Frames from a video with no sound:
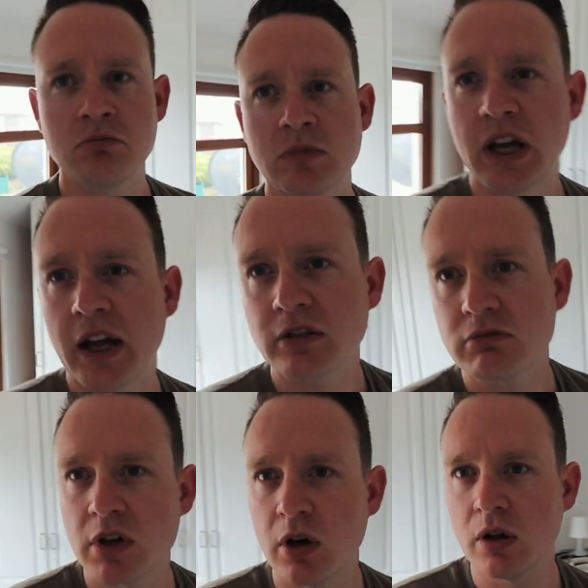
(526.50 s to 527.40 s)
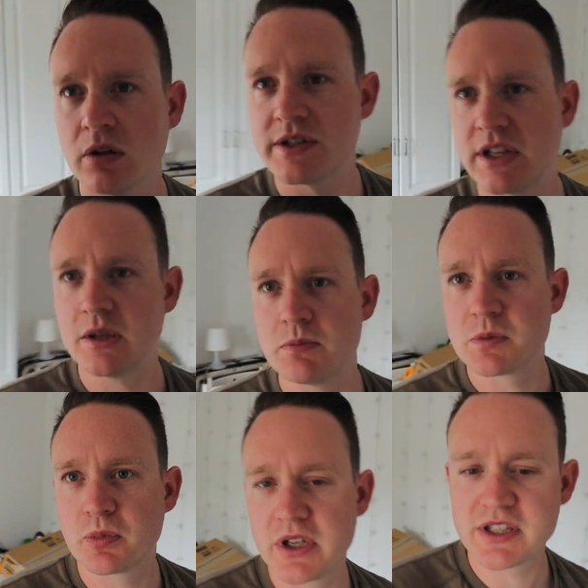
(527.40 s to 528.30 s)
that all seems
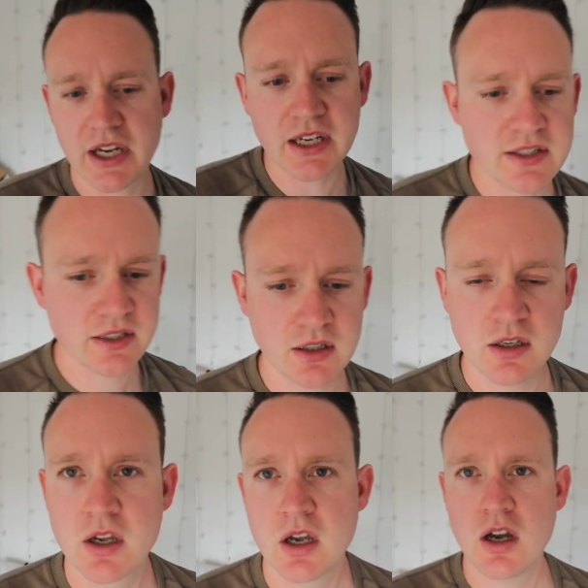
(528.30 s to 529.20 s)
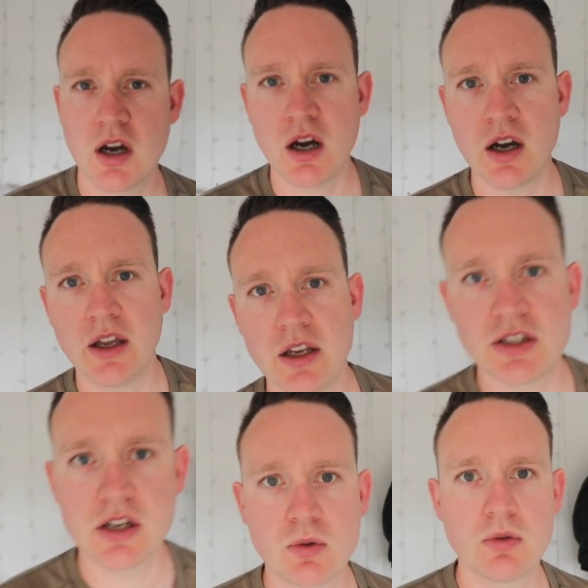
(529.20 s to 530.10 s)
pretty silent. I
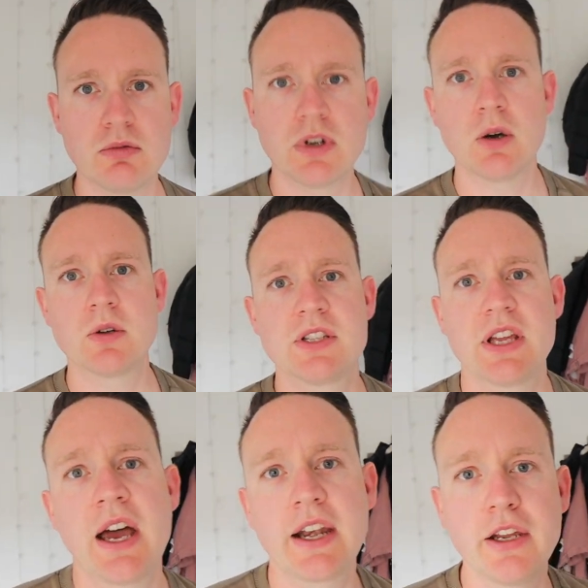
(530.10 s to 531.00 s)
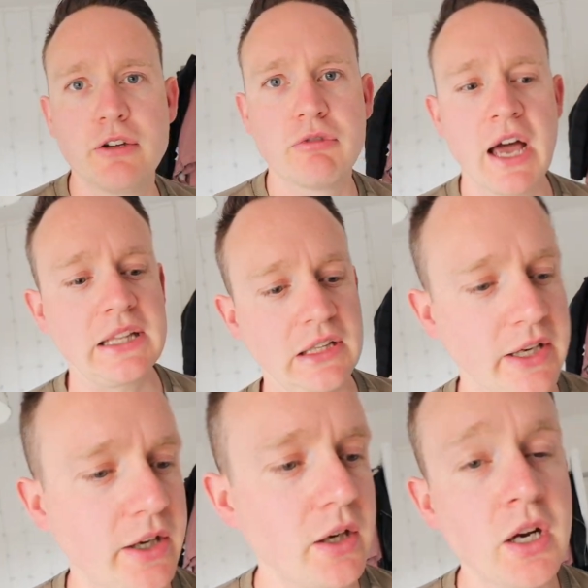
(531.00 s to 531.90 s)
don't notice any rattle
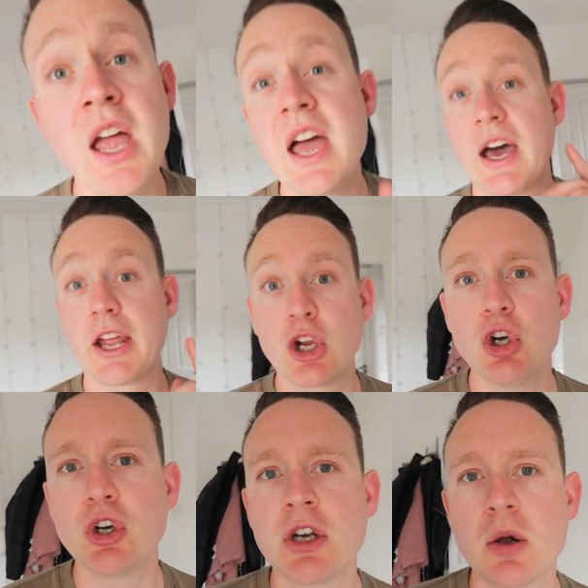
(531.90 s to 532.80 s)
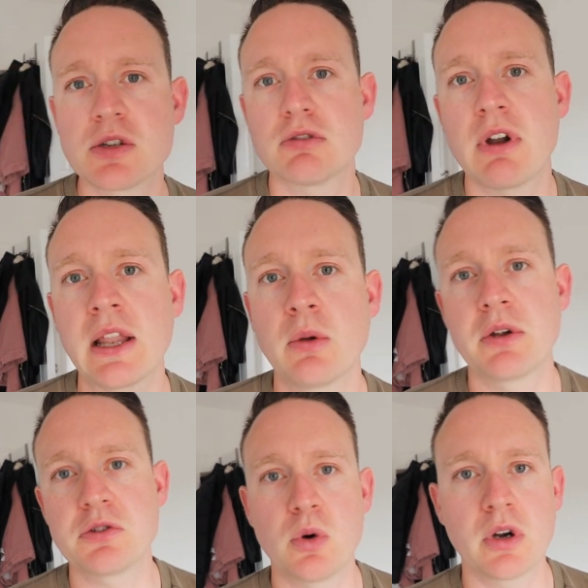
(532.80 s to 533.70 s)
here, and I could notice the rattle when I
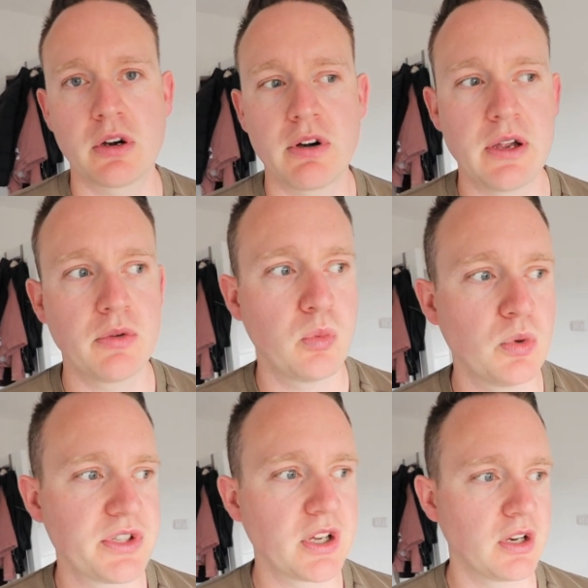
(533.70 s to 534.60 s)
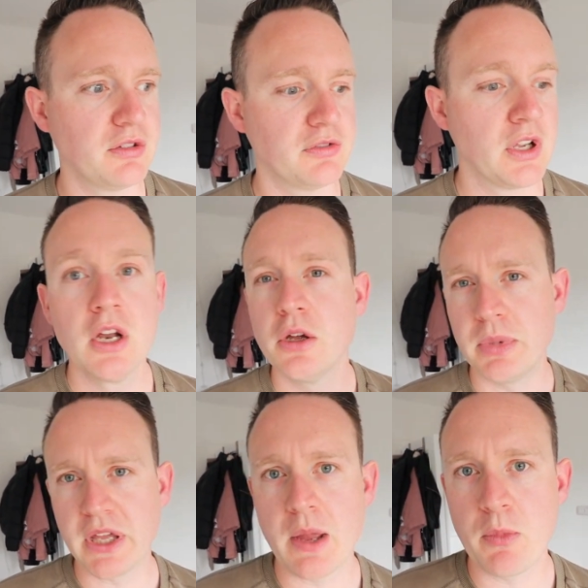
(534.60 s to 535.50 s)
was walking around once I kind of
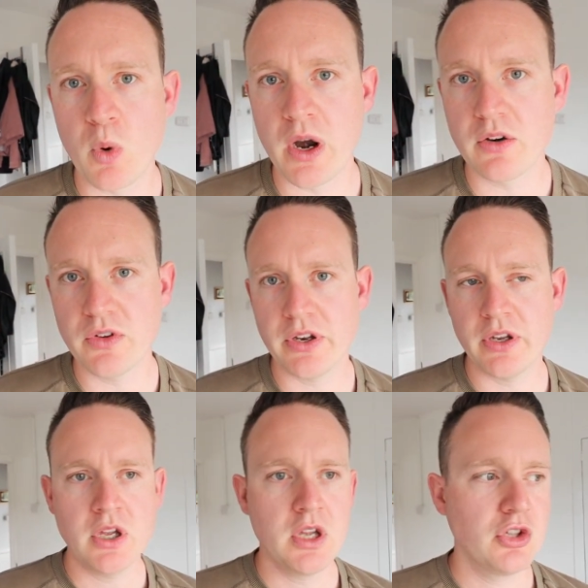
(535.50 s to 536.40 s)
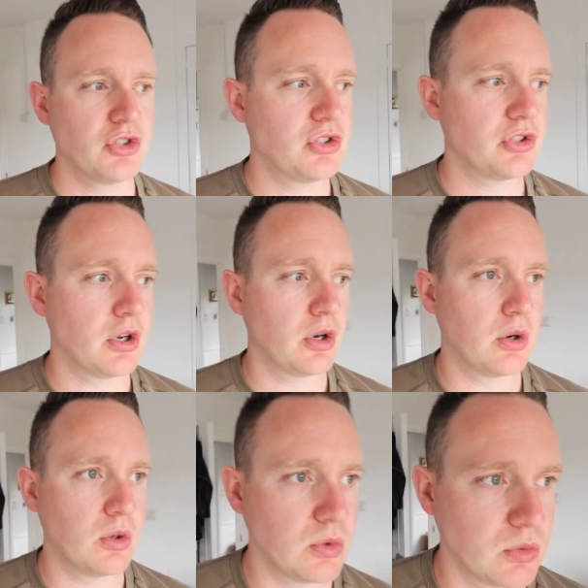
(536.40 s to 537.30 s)
became aware of it,
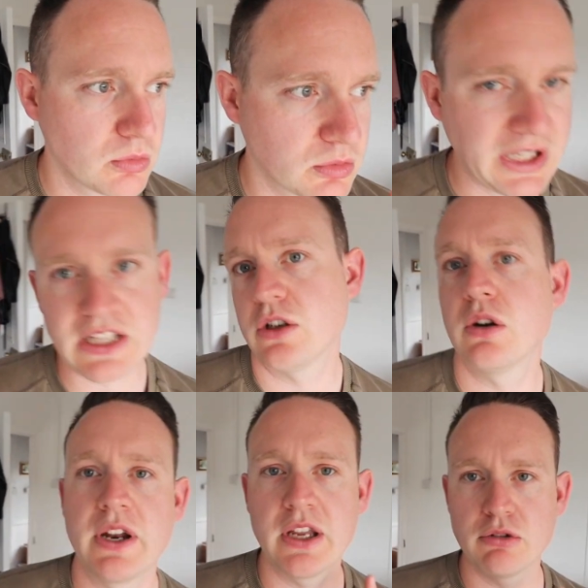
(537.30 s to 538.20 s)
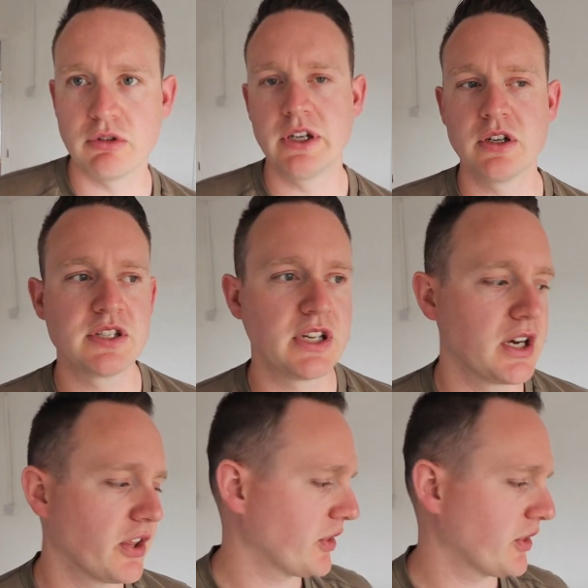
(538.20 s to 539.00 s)
so that's already a really good sign, I